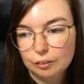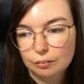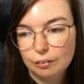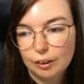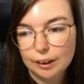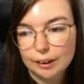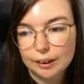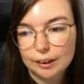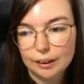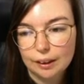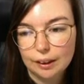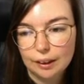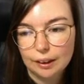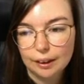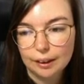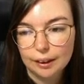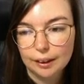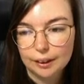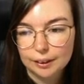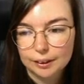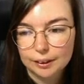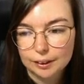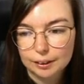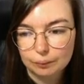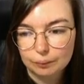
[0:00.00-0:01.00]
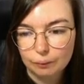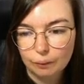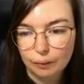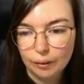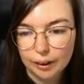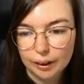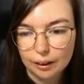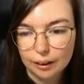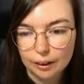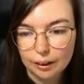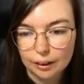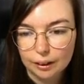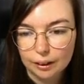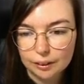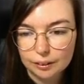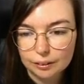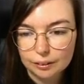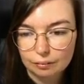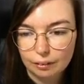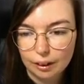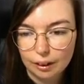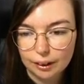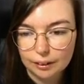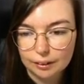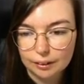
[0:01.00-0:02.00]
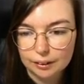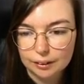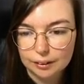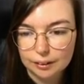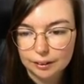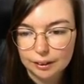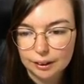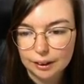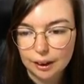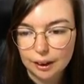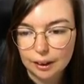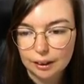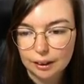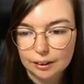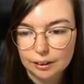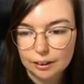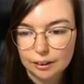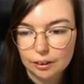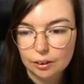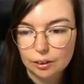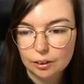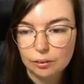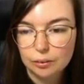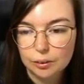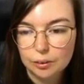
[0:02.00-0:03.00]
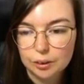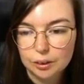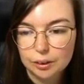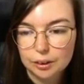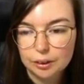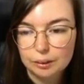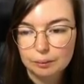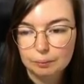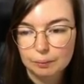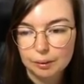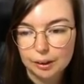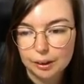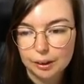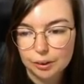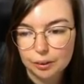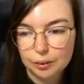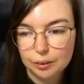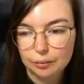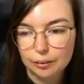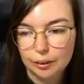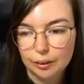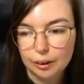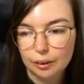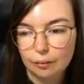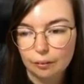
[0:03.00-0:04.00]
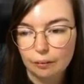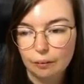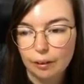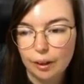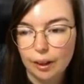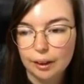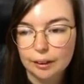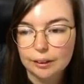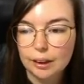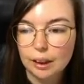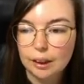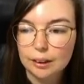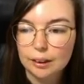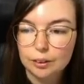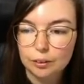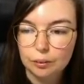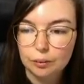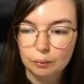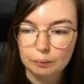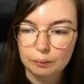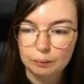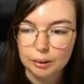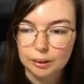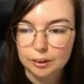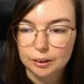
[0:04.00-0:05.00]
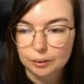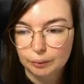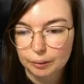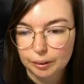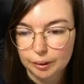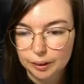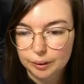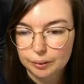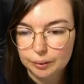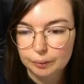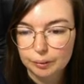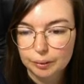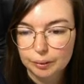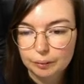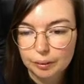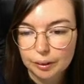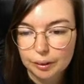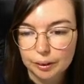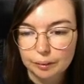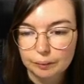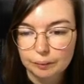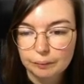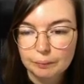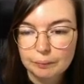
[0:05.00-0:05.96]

Reading and Leeds and Wireless reckons he has a solution to make sure they go ahead as normal in 2021.